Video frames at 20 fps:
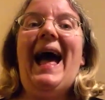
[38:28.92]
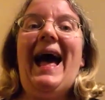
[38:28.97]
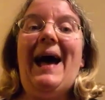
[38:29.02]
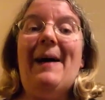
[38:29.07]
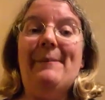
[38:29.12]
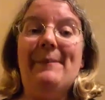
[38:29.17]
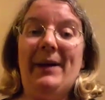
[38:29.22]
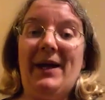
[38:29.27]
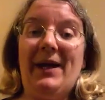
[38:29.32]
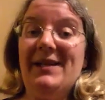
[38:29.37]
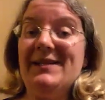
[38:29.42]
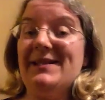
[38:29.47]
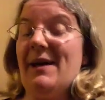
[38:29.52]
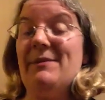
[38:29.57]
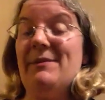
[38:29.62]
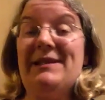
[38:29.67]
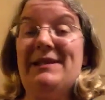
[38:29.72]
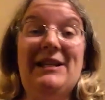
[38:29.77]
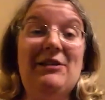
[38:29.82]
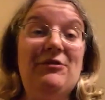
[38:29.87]
And because I
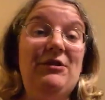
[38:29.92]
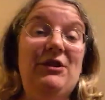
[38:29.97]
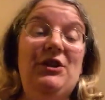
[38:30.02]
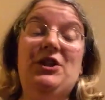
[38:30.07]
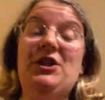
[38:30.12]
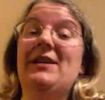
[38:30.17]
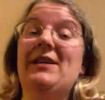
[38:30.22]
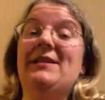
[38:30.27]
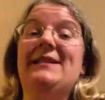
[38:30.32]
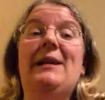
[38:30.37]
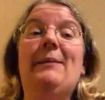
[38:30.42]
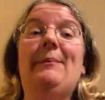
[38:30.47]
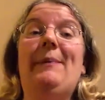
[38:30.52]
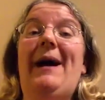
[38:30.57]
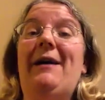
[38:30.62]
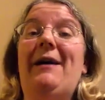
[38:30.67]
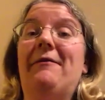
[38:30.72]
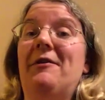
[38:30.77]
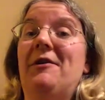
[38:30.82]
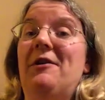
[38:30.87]
was literally just in a
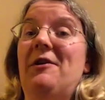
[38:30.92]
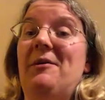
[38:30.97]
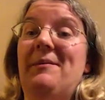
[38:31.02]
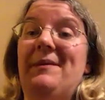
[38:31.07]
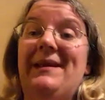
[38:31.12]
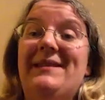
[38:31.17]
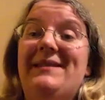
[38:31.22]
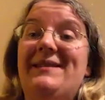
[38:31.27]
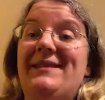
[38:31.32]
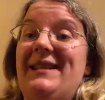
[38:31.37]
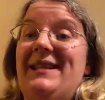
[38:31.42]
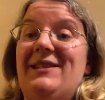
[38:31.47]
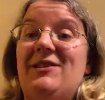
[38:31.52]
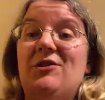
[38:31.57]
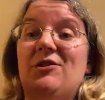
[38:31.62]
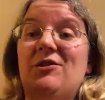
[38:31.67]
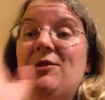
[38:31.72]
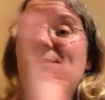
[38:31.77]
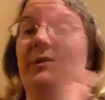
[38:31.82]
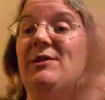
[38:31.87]
back room, these
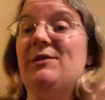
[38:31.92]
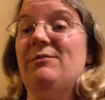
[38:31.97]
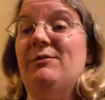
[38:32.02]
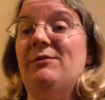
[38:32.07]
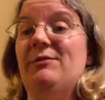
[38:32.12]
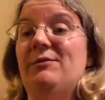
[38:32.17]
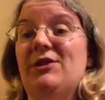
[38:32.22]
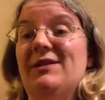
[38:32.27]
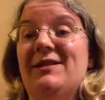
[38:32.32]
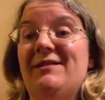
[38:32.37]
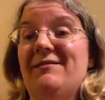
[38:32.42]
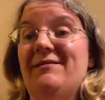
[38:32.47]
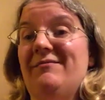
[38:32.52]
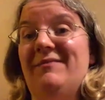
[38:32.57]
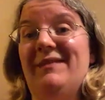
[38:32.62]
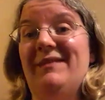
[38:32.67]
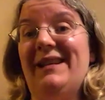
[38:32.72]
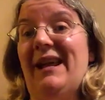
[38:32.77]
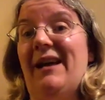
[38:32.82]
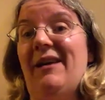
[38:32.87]
documents were just,
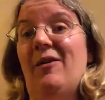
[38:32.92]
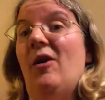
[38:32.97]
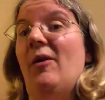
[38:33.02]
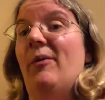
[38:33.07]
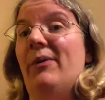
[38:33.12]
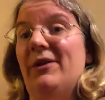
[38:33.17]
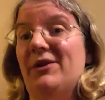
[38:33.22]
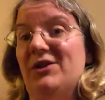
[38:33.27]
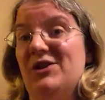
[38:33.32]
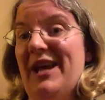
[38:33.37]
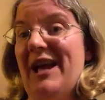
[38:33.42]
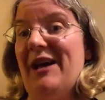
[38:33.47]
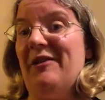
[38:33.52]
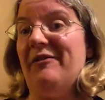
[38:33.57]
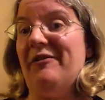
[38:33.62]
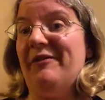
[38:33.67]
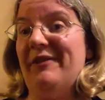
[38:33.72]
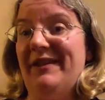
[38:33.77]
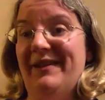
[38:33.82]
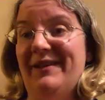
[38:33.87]
on the
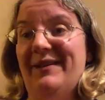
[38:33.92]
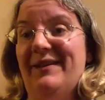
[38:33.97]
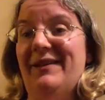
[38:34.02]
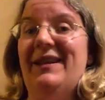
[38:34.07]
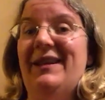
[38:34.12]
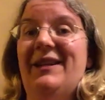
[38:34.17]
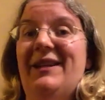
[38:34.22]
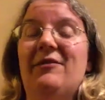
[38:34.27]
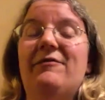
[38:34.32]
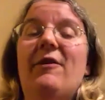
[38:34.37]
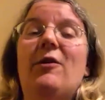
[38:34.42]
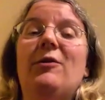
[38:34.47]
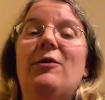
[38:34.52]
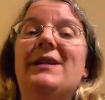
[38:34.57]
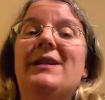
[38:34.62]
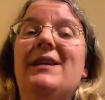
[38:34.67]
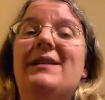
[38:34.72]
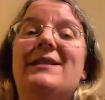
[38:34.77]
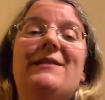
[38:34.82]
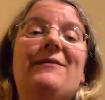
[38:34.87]
shelf in
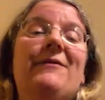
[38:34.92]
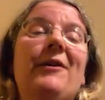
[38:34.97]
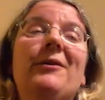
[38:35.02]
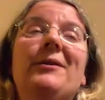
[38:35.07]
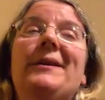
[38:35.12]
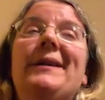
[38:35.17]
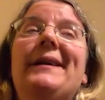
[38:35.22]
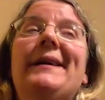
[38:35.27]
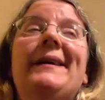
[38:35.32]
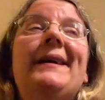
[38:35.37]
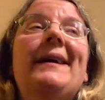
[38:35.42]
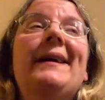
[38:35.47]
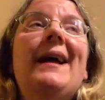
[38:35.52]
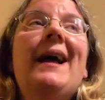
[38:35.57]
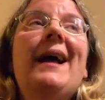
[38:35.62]
a dusty folder.